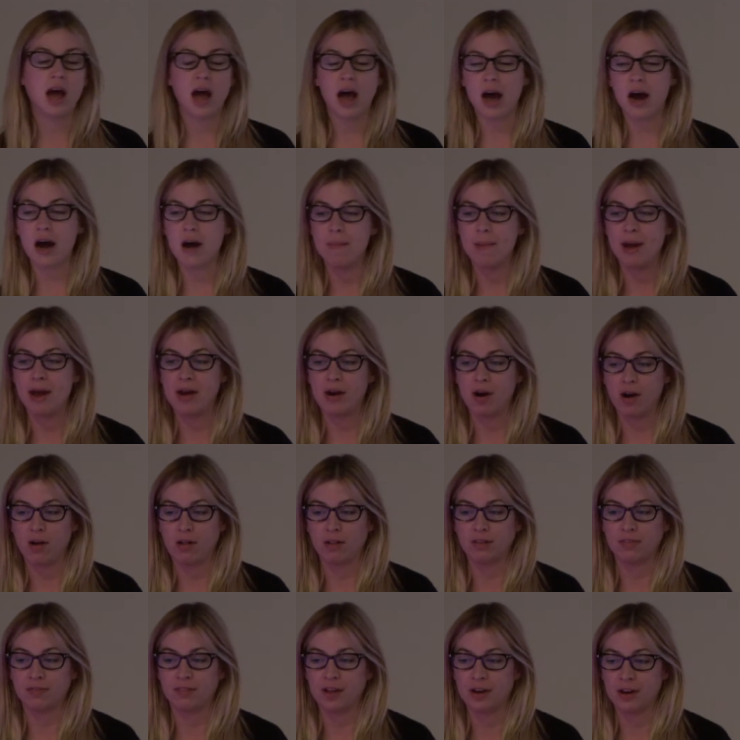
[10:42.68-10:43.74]
Um, and
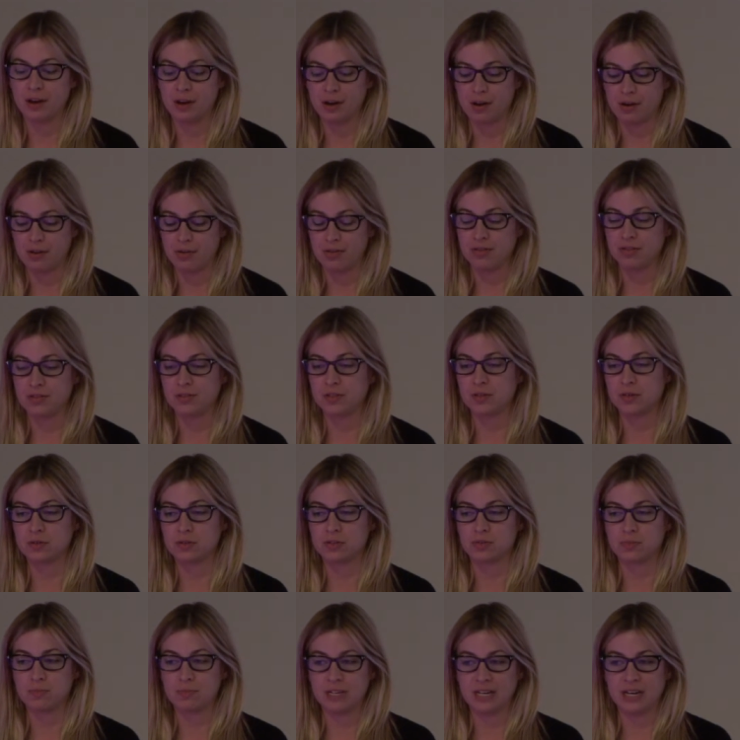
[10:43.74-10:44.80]
all of the
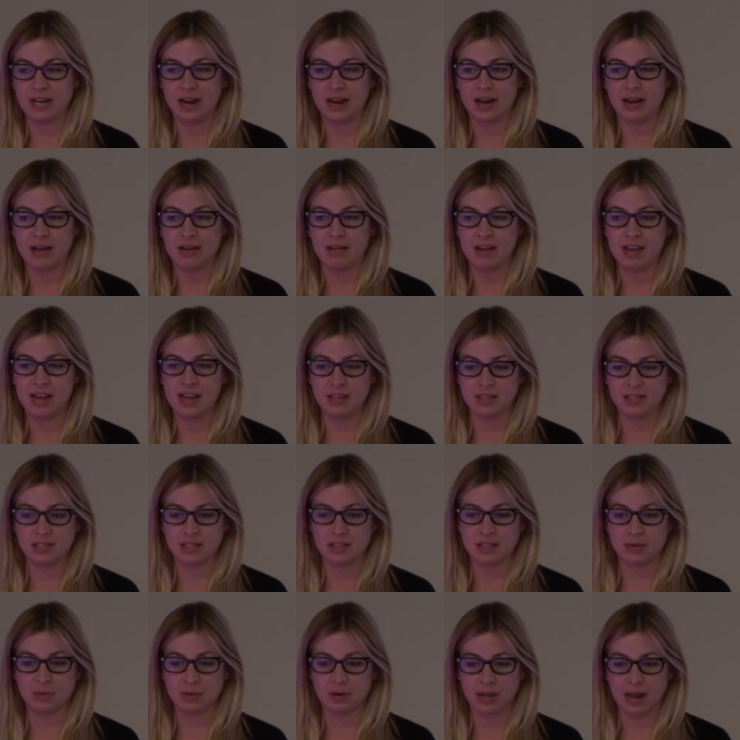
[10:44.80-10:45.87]
social media hits
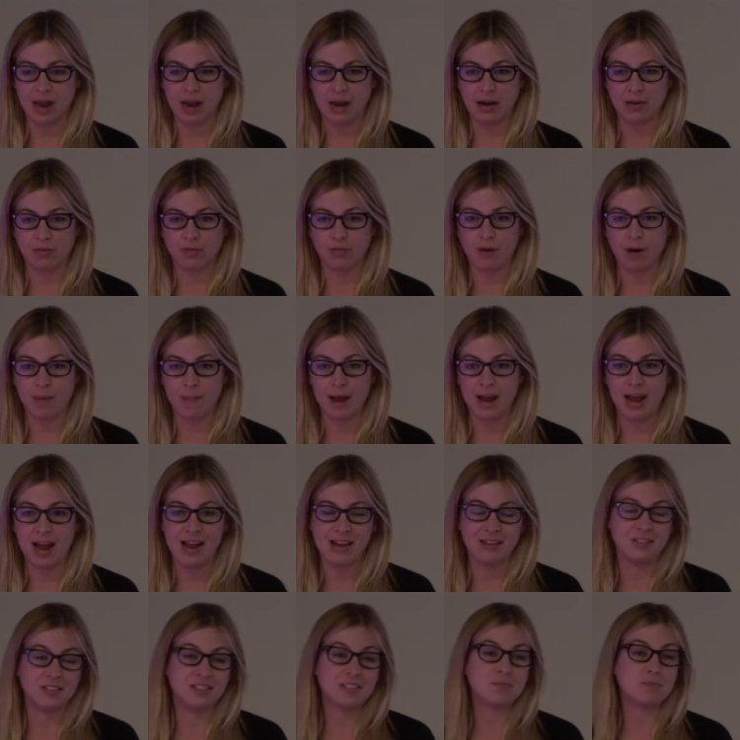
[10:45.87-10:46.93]
that they were getting from it.
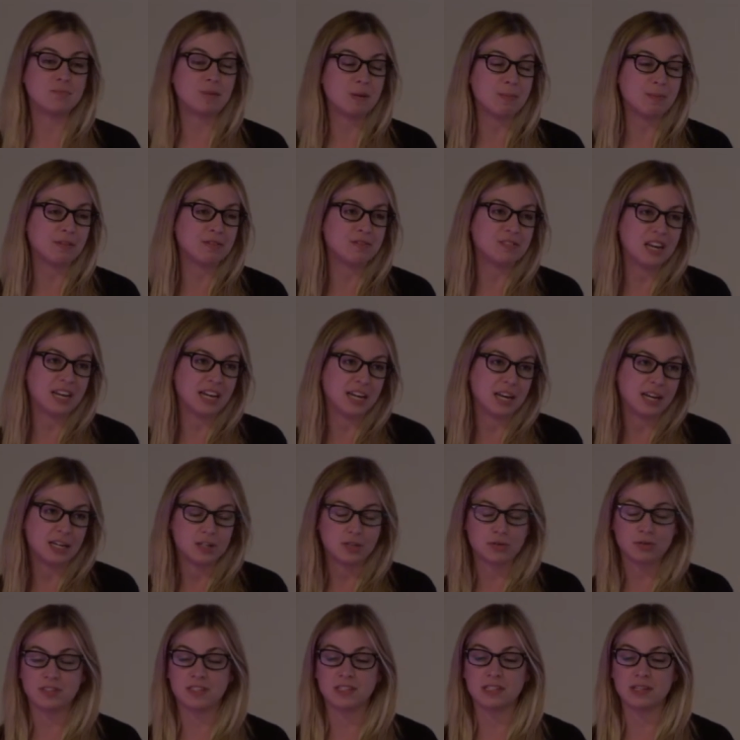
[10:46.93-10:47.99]
And people have taken
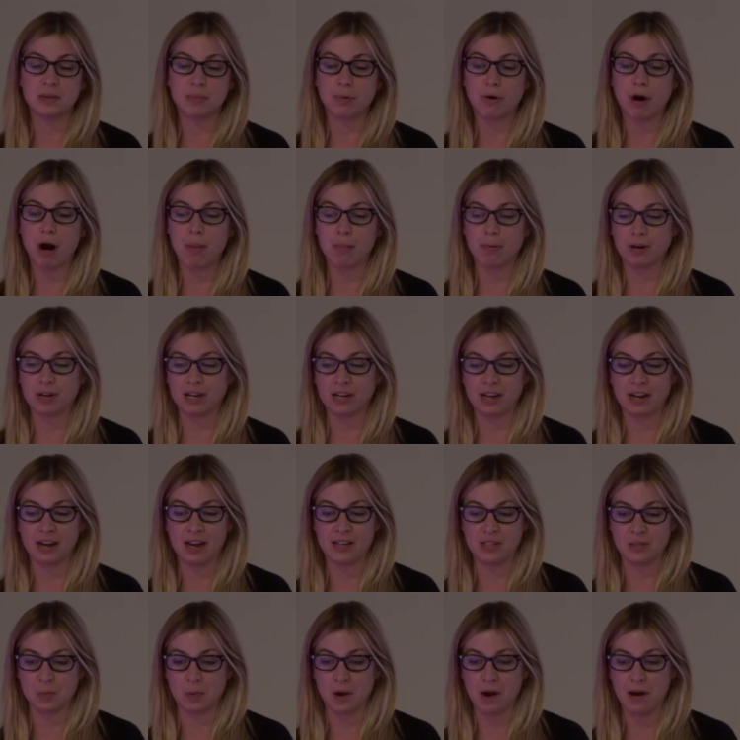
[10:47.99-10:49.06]
interest in the property
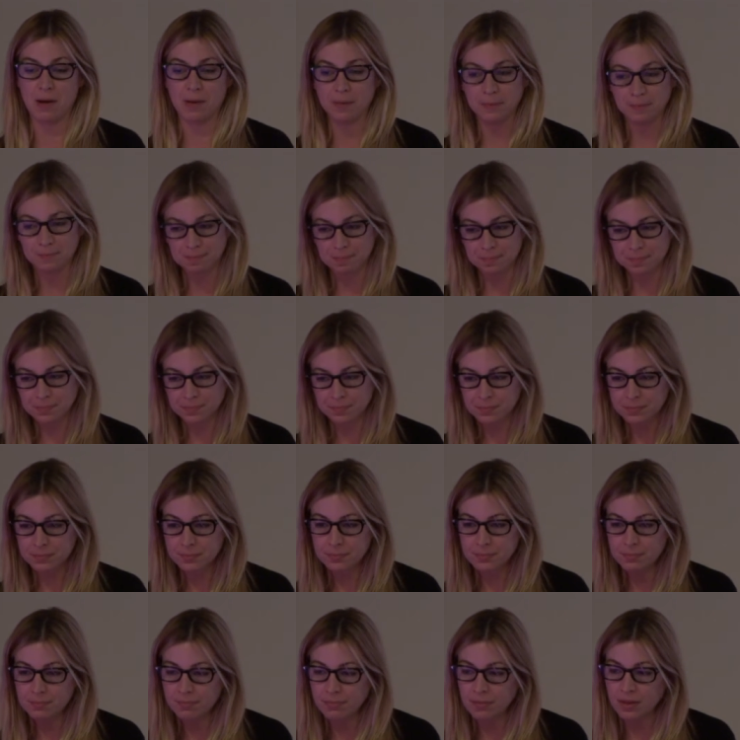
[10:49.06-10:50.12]
as well.
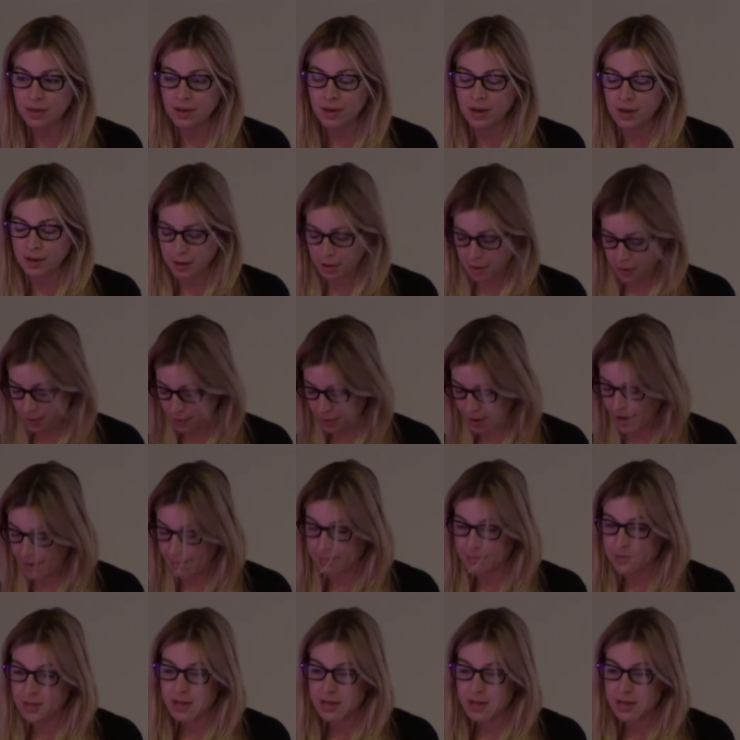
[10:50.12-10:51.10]
Okay,